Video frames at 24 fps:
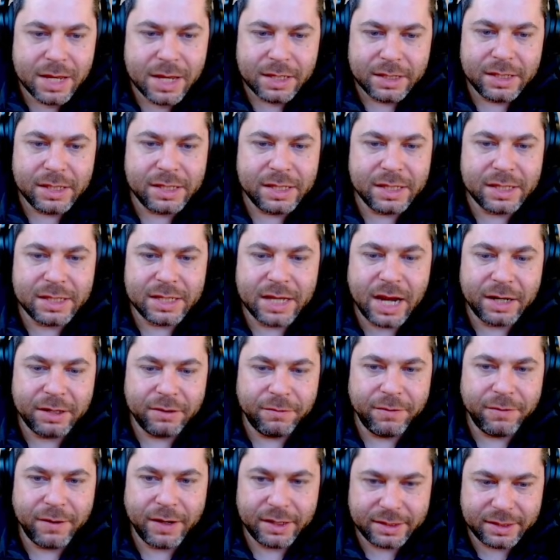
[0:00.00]
This is the
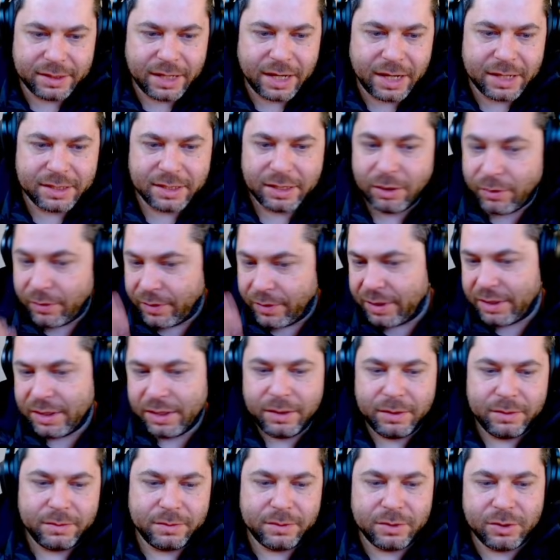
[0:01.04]
artifact, as I
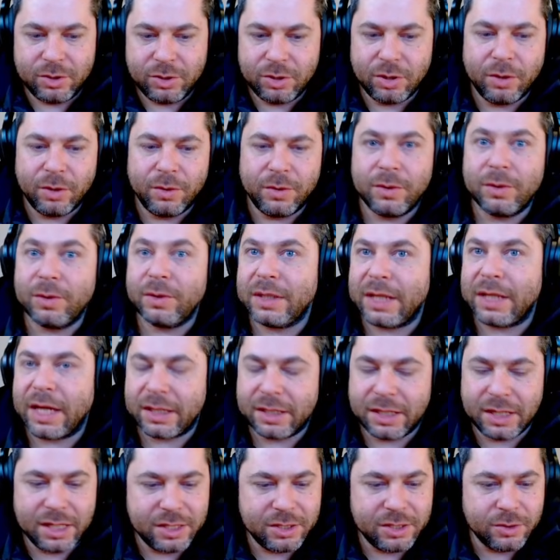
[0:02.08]
already show you,
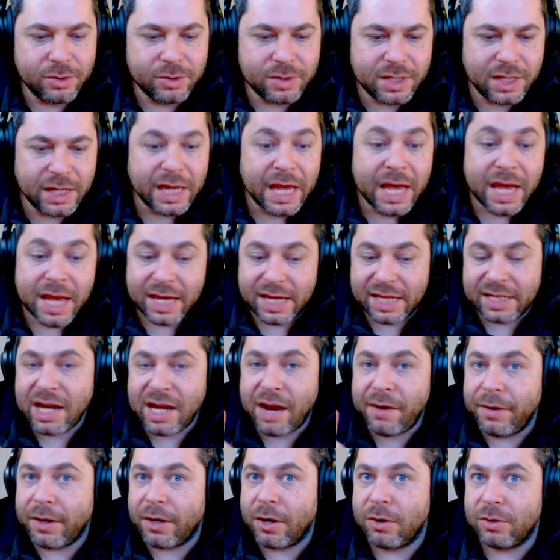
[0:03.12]
that he's using. It's
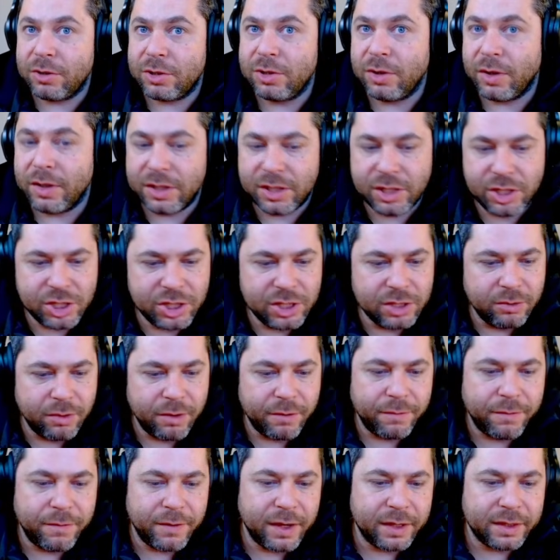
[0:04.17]
having also additional
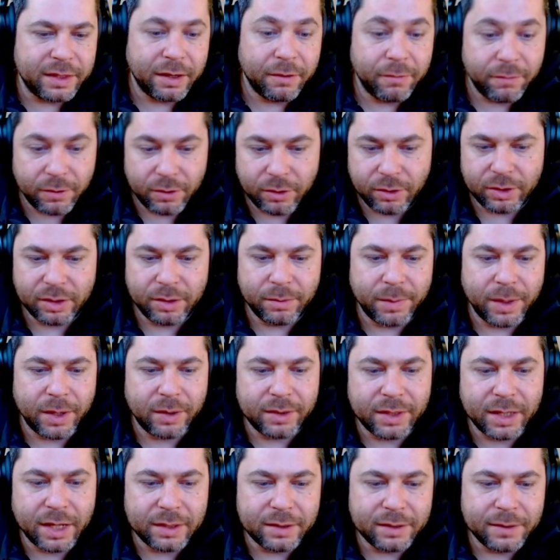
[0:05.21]
effect. I forgot
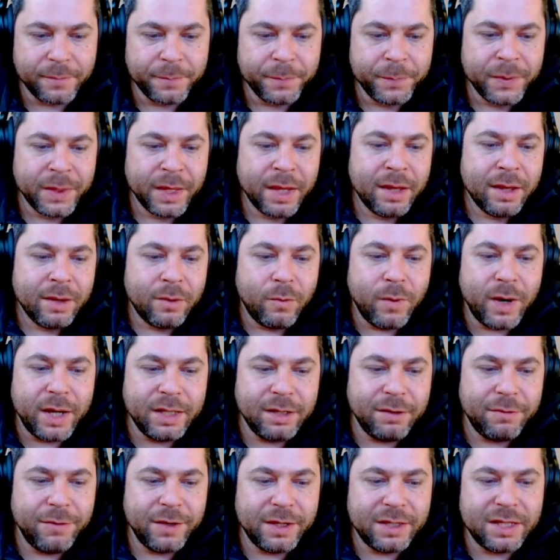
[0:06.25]
about that.
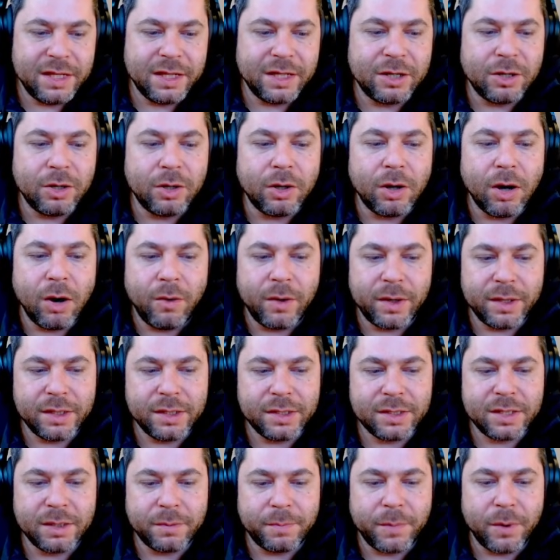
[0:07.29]
When inflicting
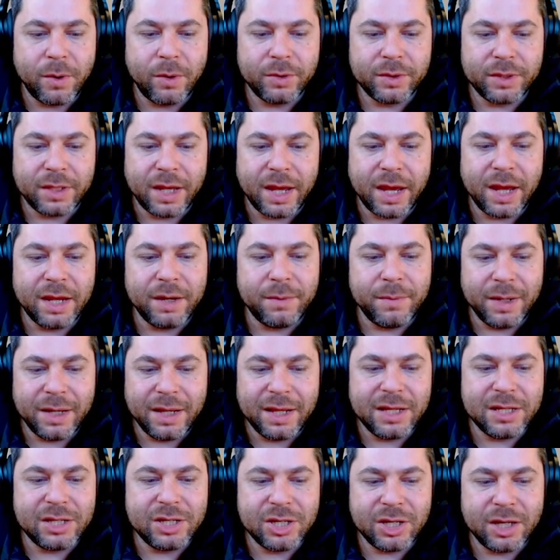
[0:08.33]
cowardice upon the enemy
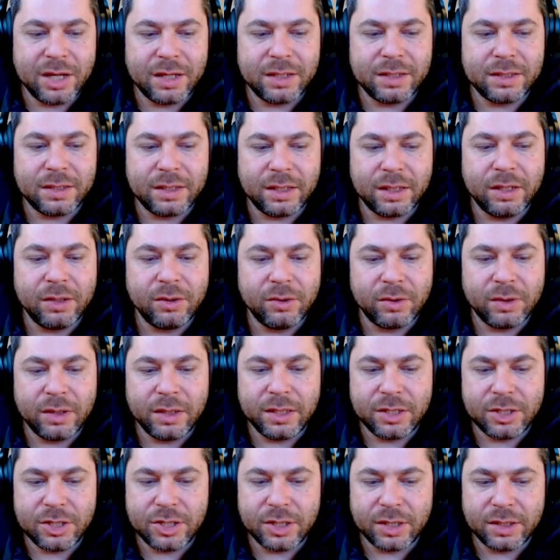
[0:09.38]
legion, the hero
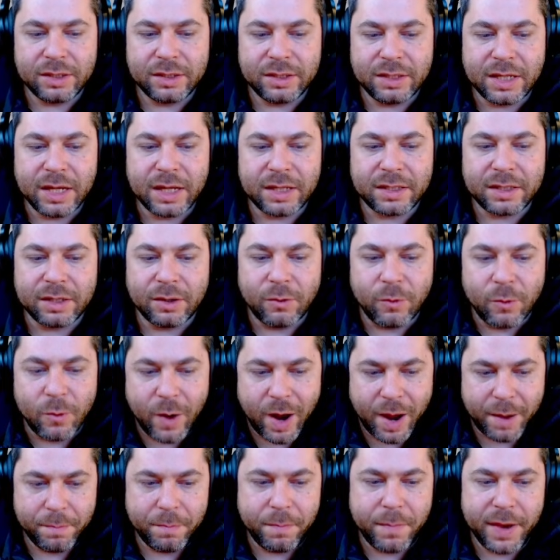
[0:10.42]
legion get a
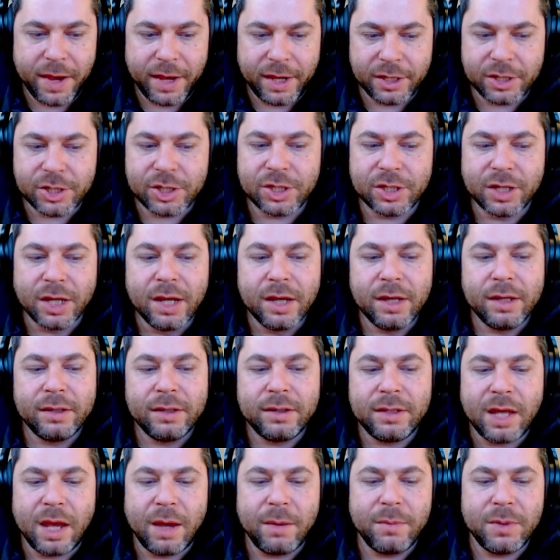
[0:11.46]
rampage.
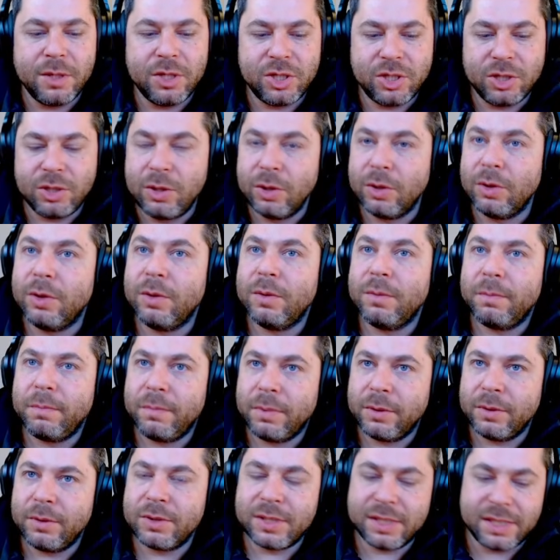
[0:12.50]
Damage do
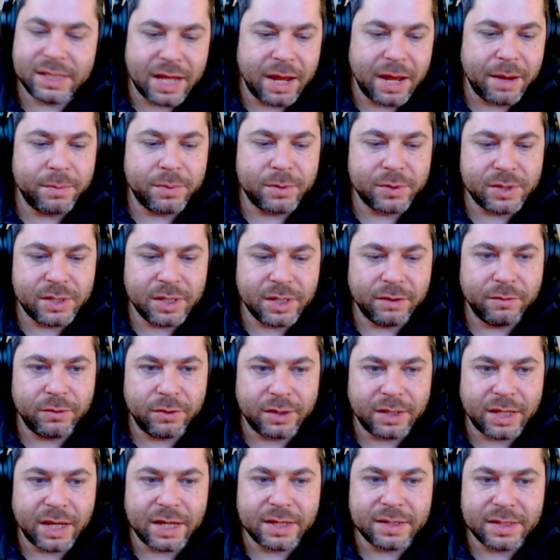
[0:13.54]
plus 10%
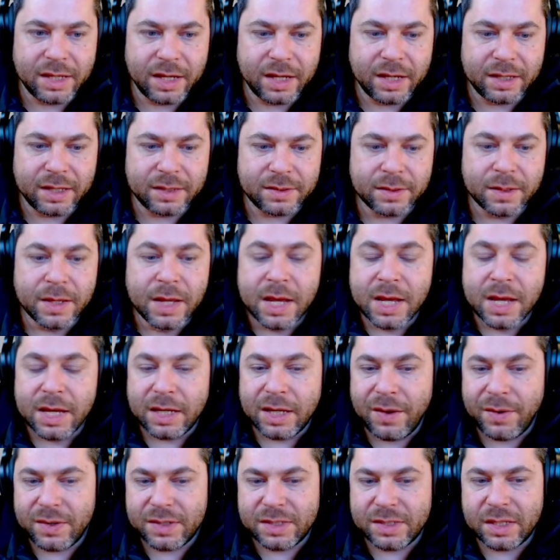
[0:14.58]
for 10 seconds.
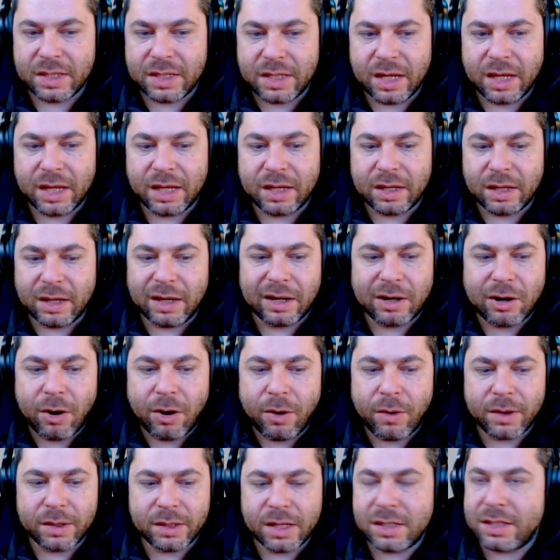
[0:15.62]
Here is the thing,
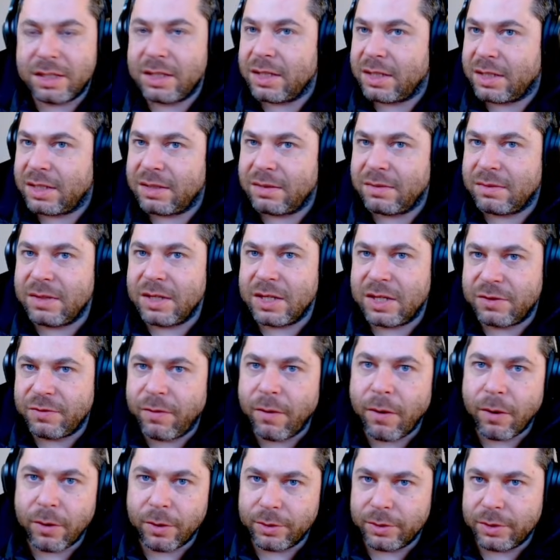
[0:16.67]
cowardice is
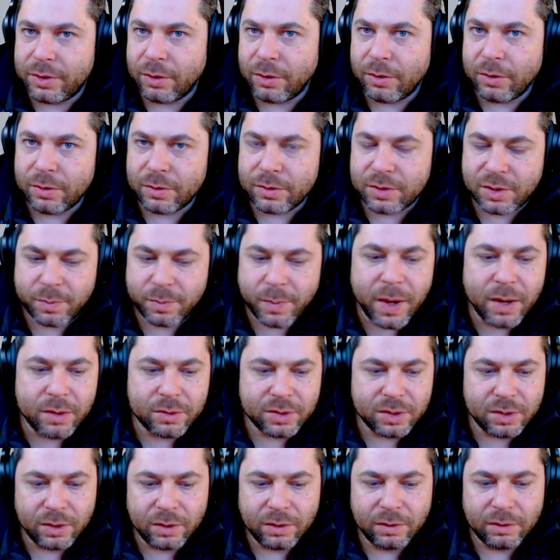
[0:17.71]
4 on dual spell,
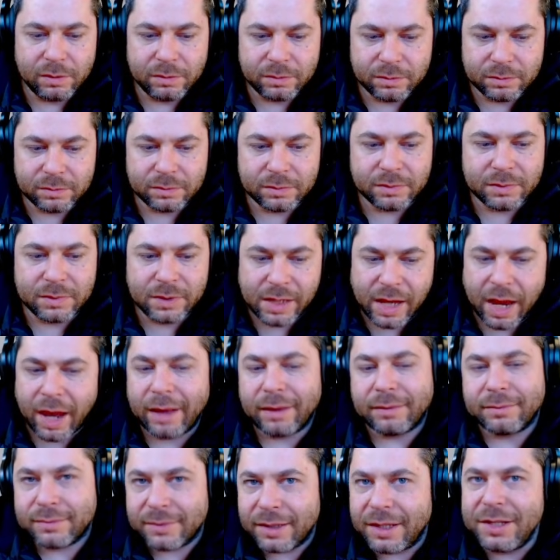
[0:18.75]
so
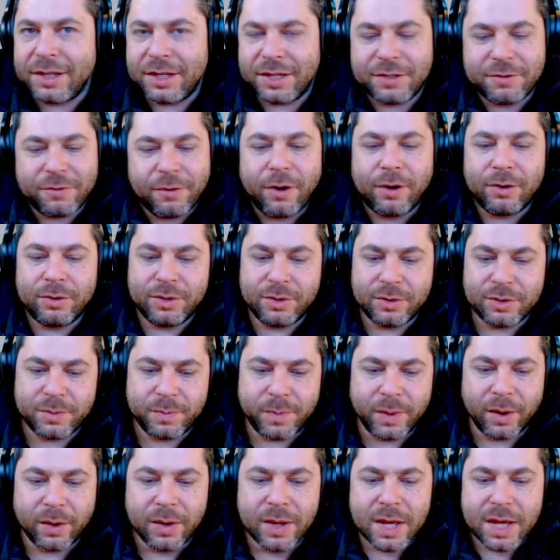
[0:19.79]
yeah, it's 4 on dual
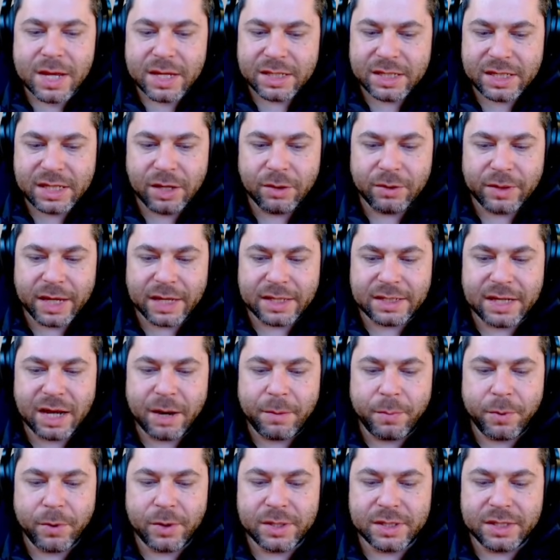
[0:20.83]
spell. Still, the
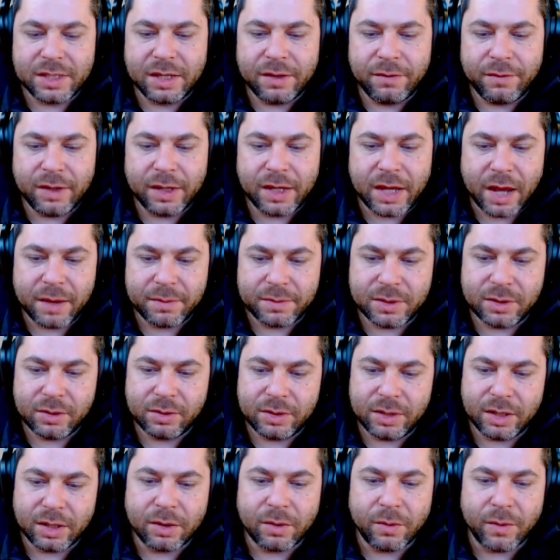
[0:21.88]
example is giving
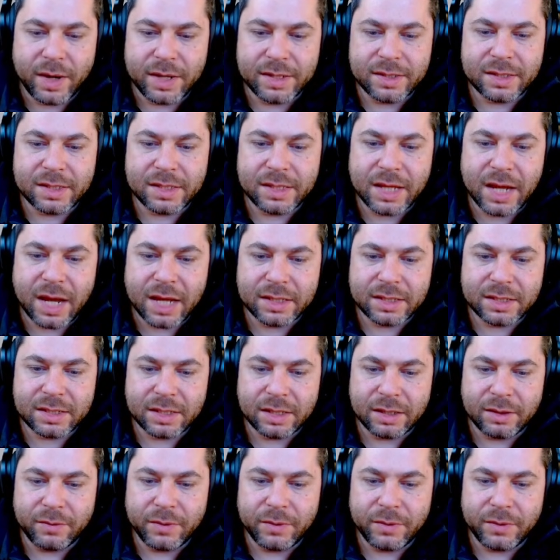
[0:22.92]
absolutely crazy stats.